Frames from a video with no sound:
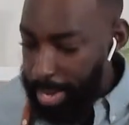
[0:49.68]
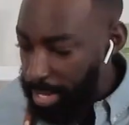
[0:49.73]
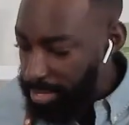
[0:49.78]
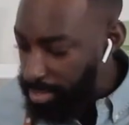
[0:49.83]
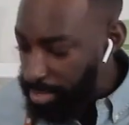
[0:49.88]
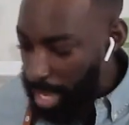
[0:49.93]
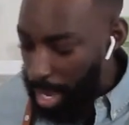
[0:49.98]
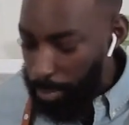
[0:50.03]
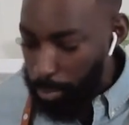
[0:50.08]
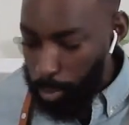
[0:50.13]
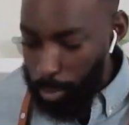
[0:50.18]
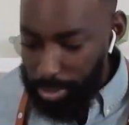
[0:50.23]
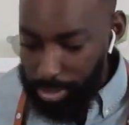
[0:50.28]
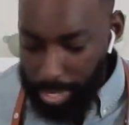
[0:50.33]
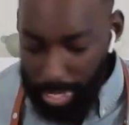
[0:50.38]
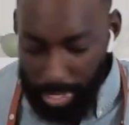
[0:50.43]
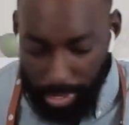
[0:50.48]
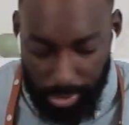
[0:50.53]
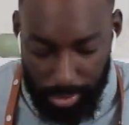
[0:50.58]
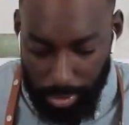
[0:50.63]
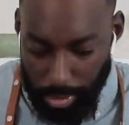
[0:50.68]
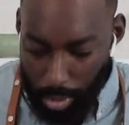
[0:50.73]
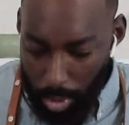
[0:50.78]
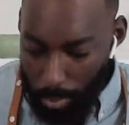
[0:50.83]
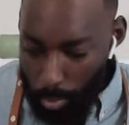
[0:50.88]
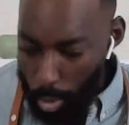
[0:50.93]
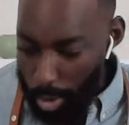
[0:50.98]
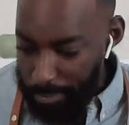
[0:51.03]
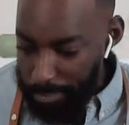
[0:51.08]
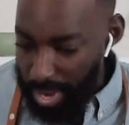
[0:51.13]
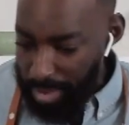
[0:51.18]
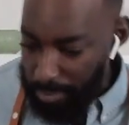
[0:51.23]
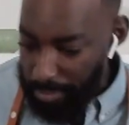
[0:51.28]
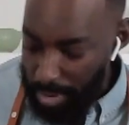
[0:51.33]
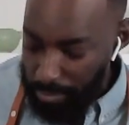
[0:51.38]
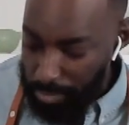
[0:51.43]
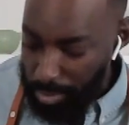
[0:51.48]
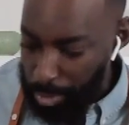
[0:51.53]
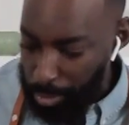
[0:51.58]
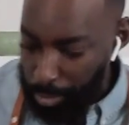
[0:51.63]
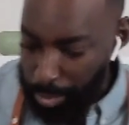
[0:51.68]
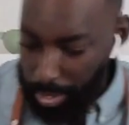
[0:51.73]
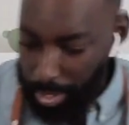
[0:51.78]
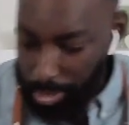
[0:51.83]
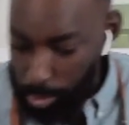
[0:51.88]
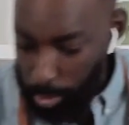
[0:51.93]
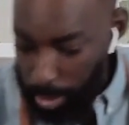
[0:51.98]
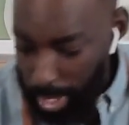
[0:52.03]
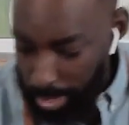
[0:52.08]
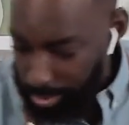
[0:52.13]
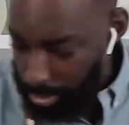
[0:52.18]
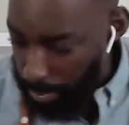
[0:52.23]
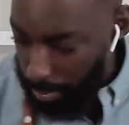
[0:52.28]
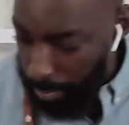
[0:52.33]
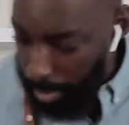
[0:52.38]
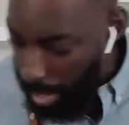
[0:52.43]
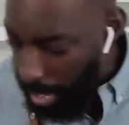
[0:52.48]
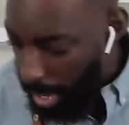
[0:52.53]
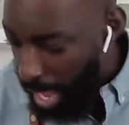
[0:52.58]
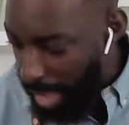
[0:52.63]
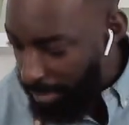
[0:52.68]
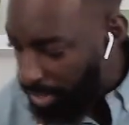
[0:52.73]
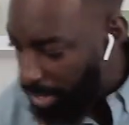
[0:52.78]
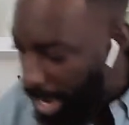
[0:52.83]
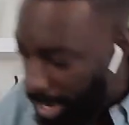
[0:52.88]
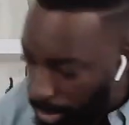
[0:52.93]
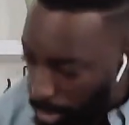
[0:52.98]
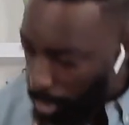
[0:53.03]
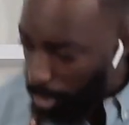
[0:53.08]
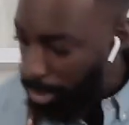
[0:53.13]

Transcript: next up, we take you know more of my favorite ingredients. We got some avocado